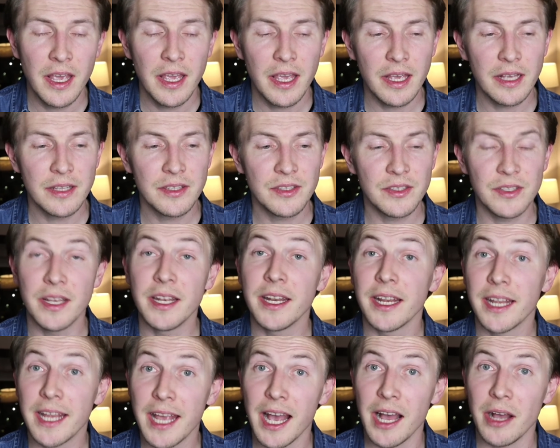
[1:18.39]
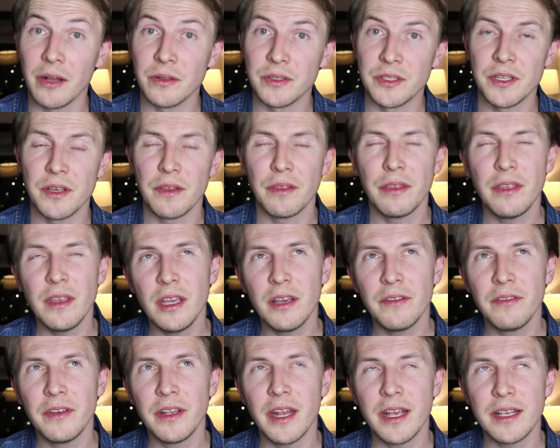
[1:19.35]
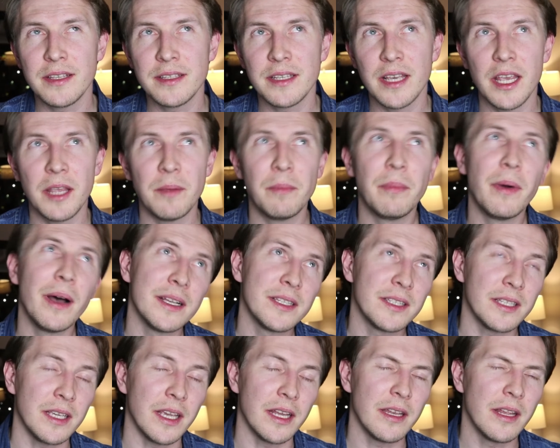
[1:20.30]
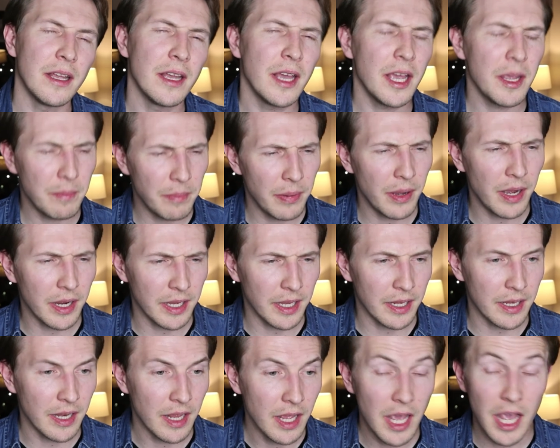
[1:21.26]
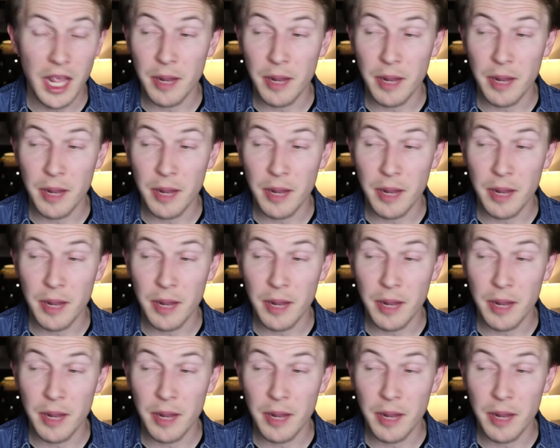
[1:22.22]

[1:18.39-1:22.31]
It's an account. Think of it as a basket, a bucket,